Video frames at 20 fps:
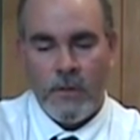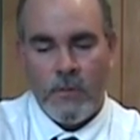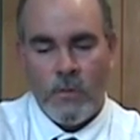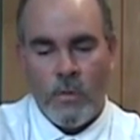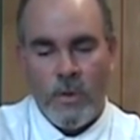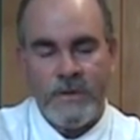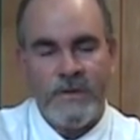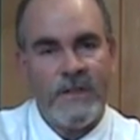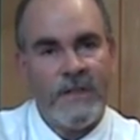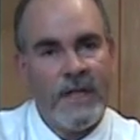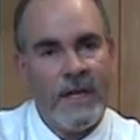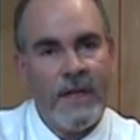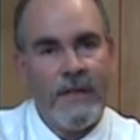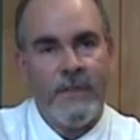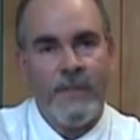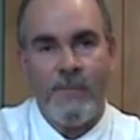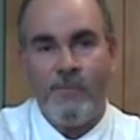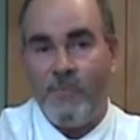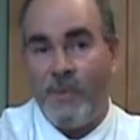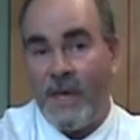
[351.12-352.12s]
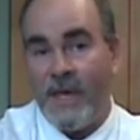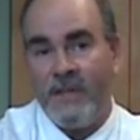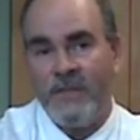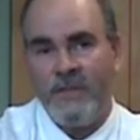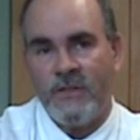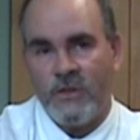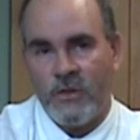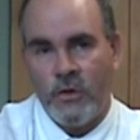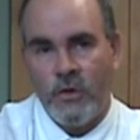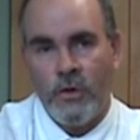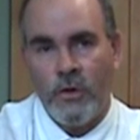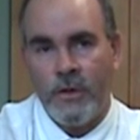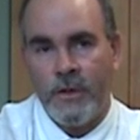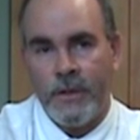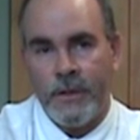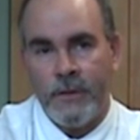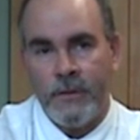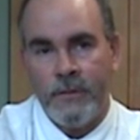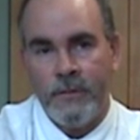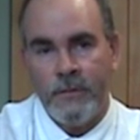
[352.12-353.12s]
once again, the base is
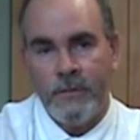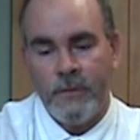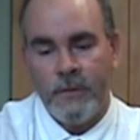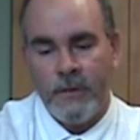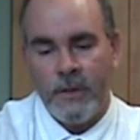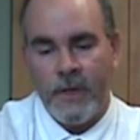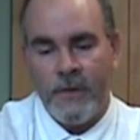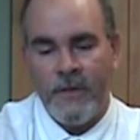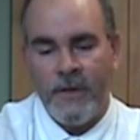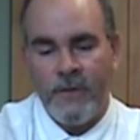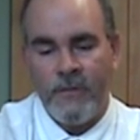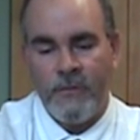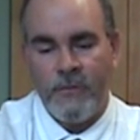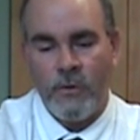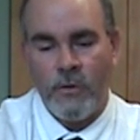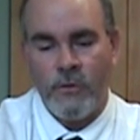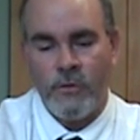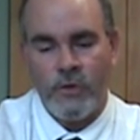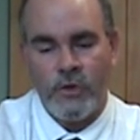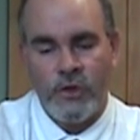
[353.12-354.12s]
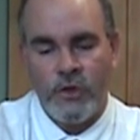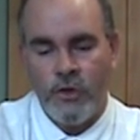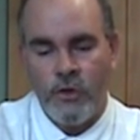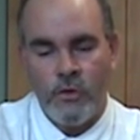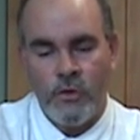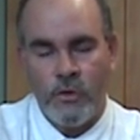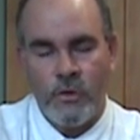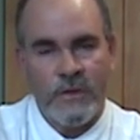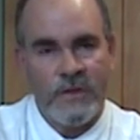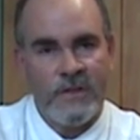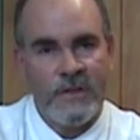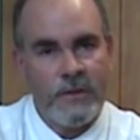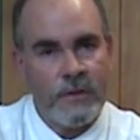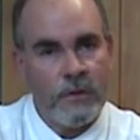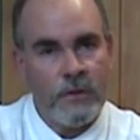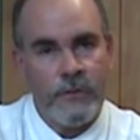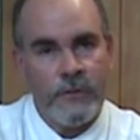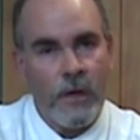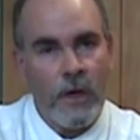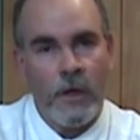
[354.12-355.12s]
crooked, and therefore the shoe is
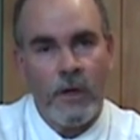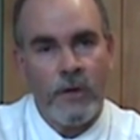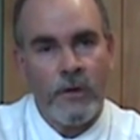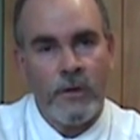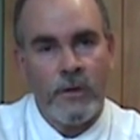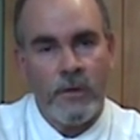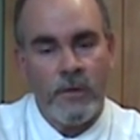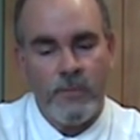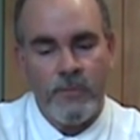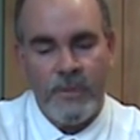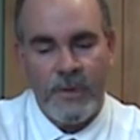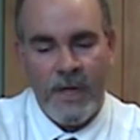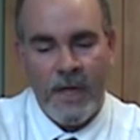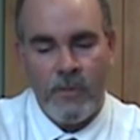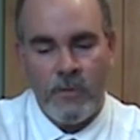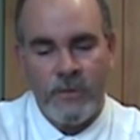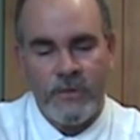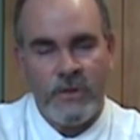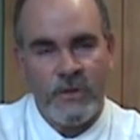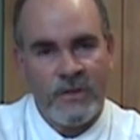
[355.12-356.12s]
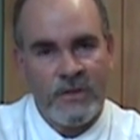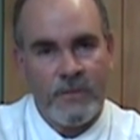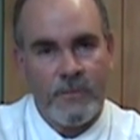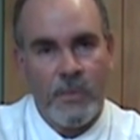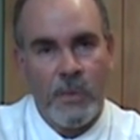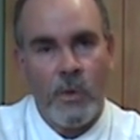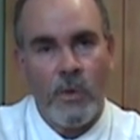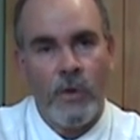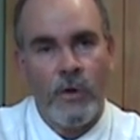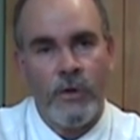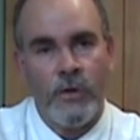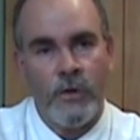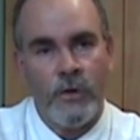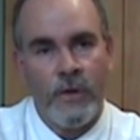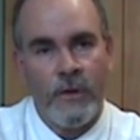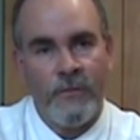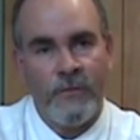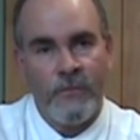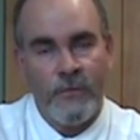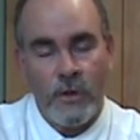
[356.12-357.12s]
still not going to be able to support
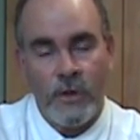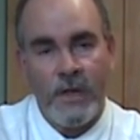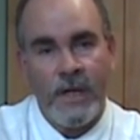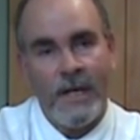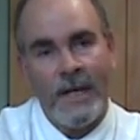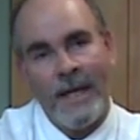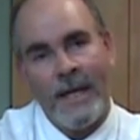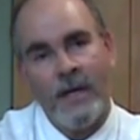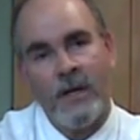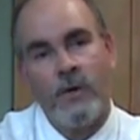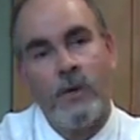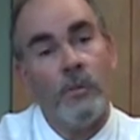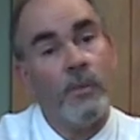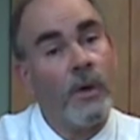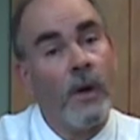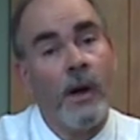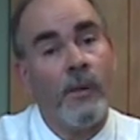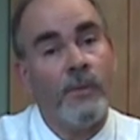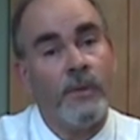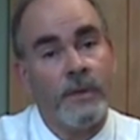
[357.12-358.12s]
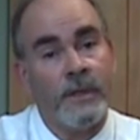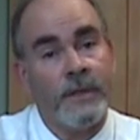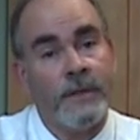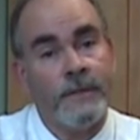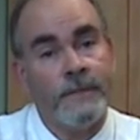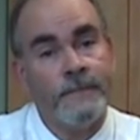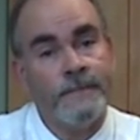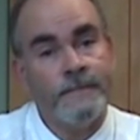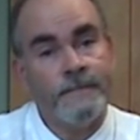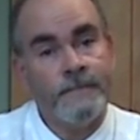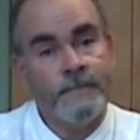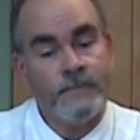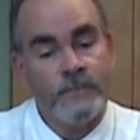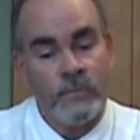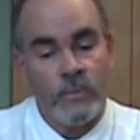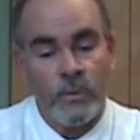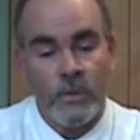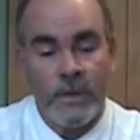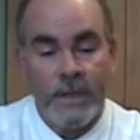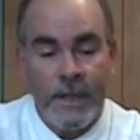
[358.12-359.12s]
your foot and ankle properly.
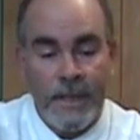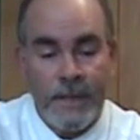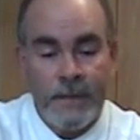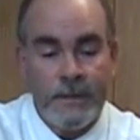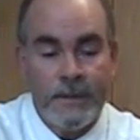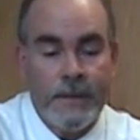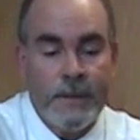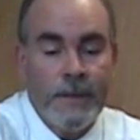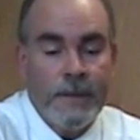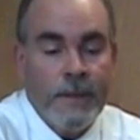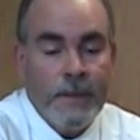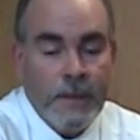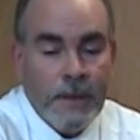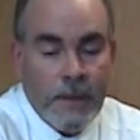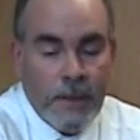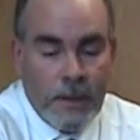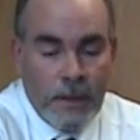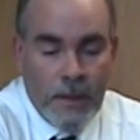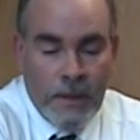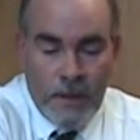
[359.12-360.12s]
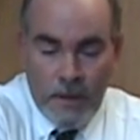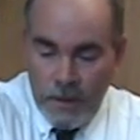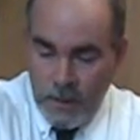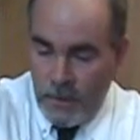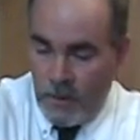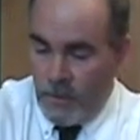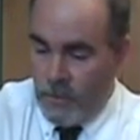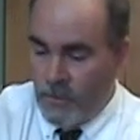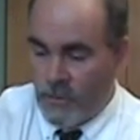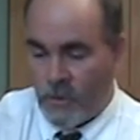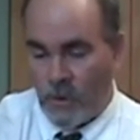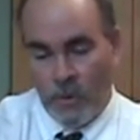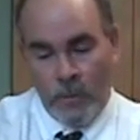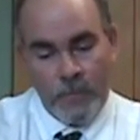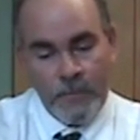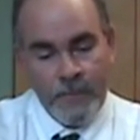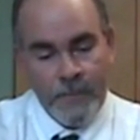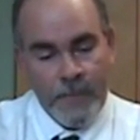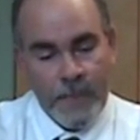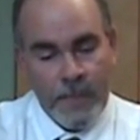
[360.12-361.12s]
Okay?
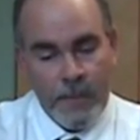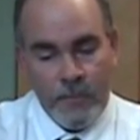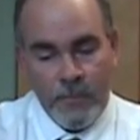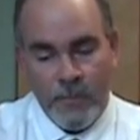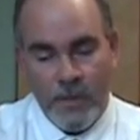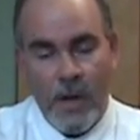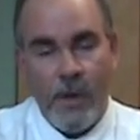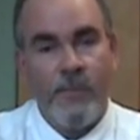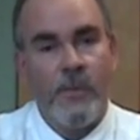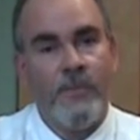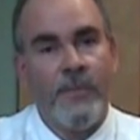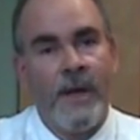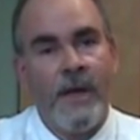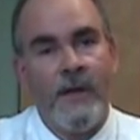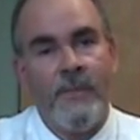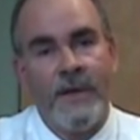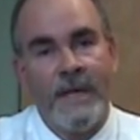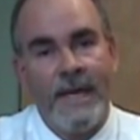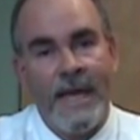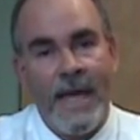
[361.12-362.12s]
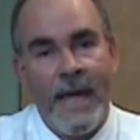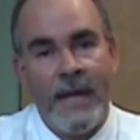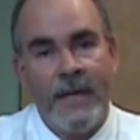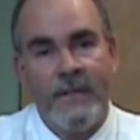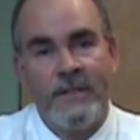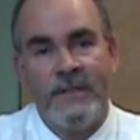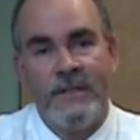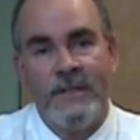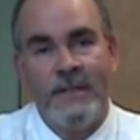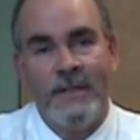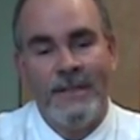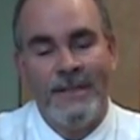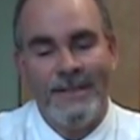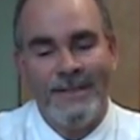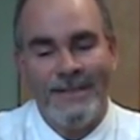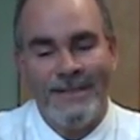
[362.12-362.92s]
So, proper biomechanics is